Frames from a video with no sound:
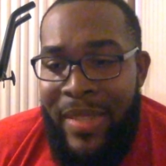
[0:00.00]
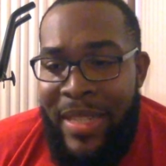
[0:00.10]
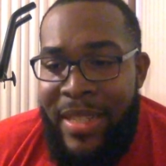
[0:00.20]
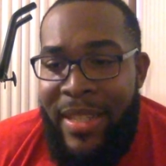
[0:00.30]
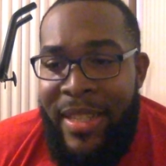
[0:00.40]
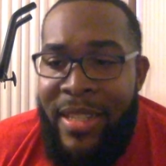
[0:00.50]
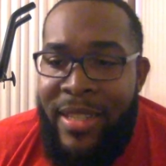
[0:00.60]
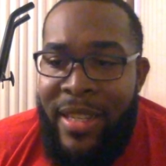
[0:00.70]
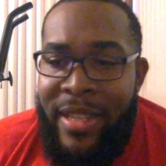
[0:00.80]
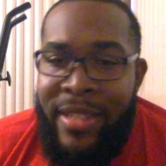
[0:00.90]
and the thing
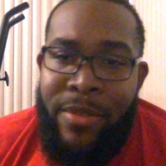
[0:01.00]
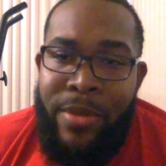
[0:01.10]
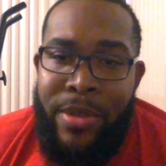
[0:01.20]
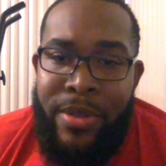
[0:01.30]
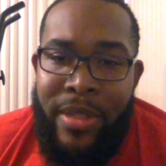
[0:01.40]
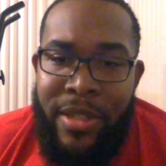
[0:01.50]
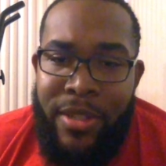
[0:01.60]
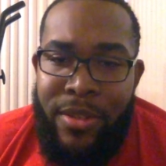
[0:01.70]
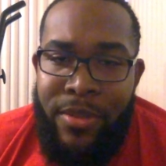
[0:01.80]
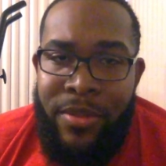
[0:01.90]
is, like, it's like, well, then, you
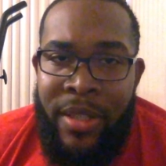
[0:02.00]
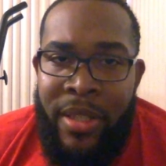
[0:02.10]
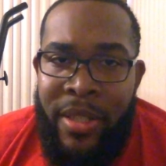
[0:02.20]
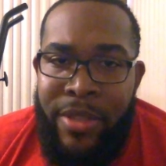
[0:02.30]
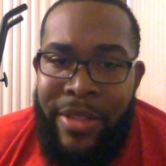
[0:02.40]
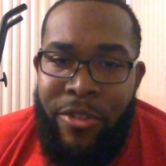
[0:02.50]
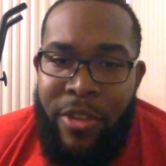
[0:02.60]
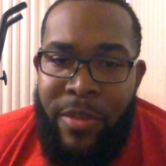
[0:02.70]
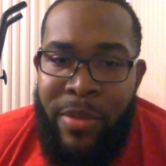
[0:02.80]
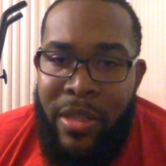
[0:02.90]
got
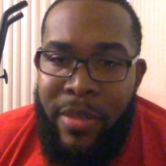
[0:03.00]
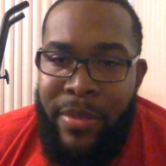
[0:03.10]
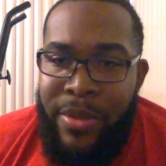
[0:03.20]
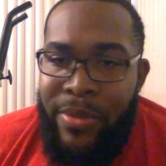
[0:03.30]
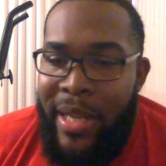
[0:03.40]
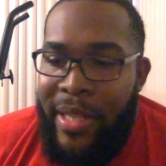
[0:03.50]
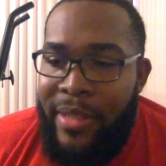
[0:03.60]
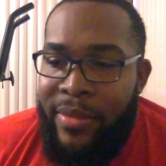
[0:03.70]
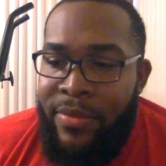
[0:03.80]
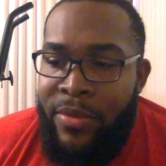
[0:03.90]
Grubhub and you got